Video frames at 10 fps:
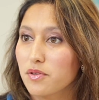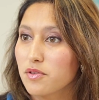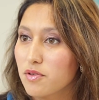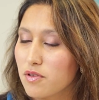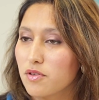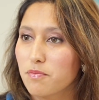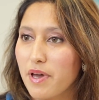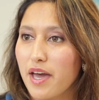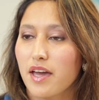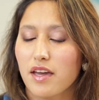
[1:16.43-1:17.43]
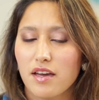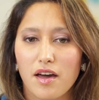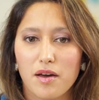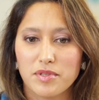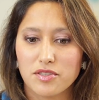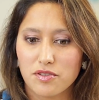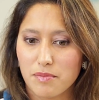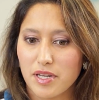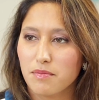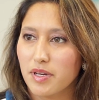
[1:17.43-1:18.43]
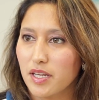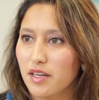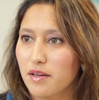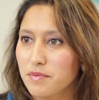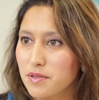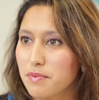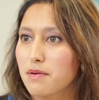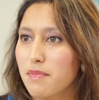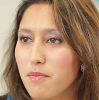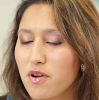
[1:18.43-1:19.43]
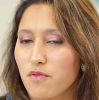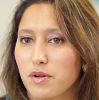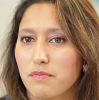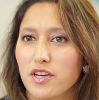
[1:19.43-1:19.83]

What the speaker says: You pay a certain amount of money to be a member of One